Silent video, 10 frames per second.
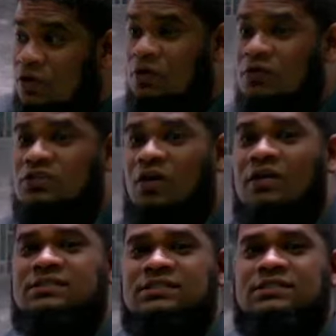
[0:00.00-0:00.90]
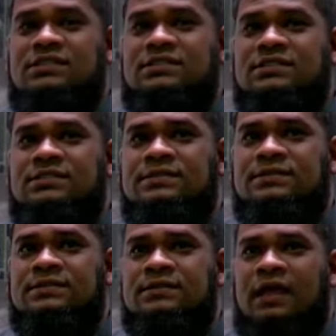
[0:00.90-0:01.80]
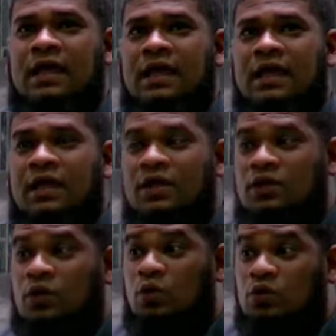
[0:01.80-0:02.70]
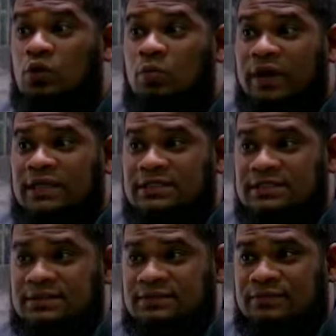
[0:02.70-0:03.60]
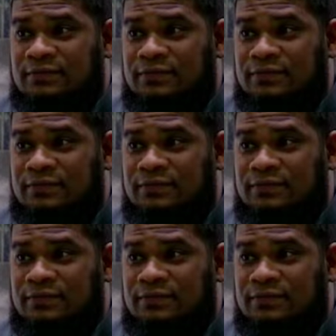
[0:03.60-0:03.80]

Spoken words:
When you lose consciousness, your wudu breaks.